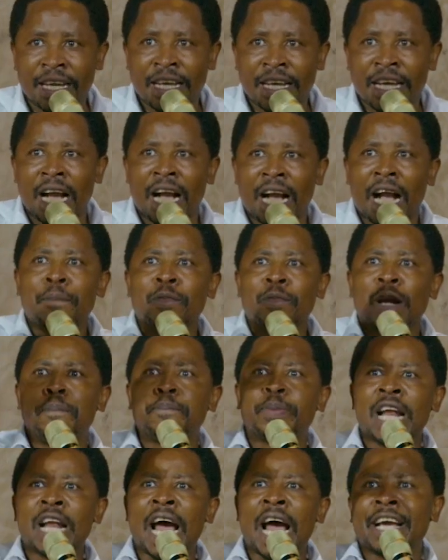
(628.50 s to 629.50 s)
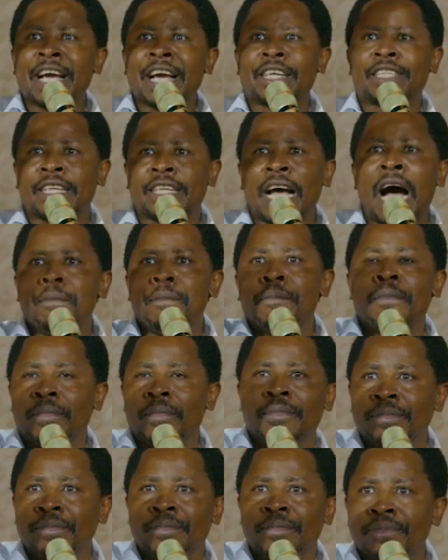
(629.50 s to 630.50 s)
ngamulapona exam,
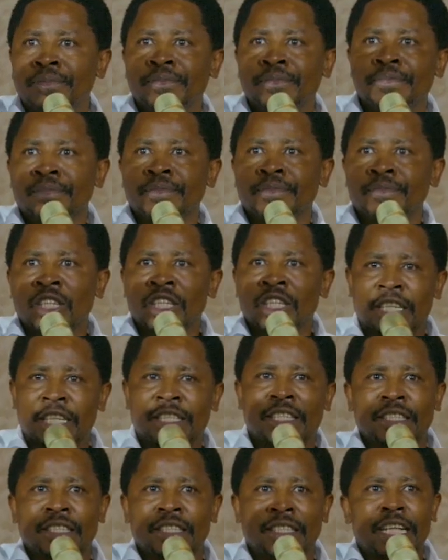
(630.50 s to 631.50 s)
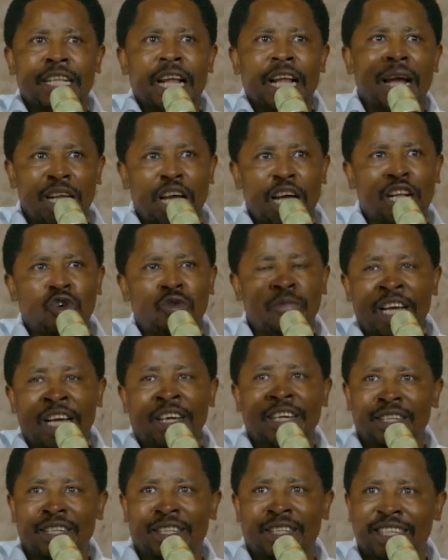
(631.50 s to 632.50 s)
this is the time that you
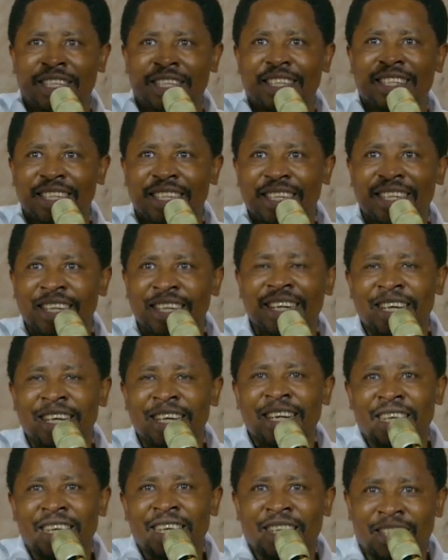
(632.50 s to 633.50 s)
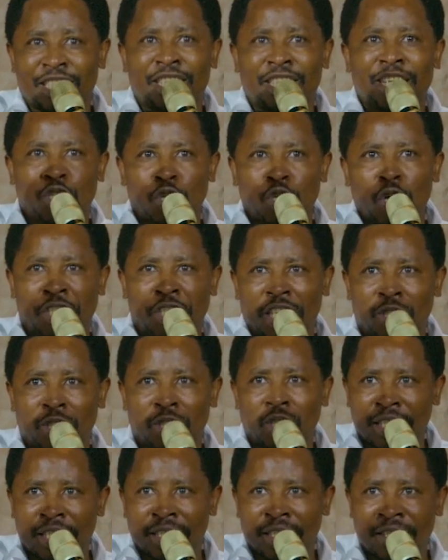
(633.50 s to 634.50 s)
make it. This is your
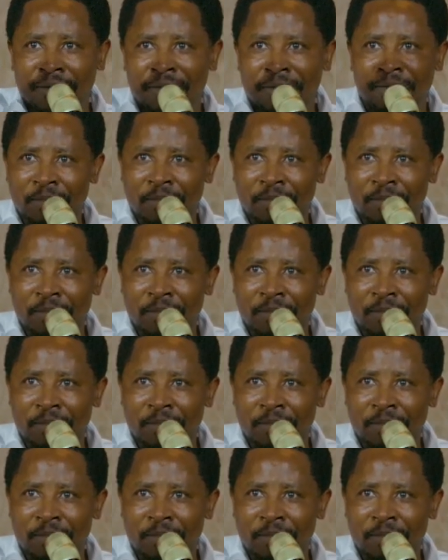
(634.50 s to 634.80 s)
season.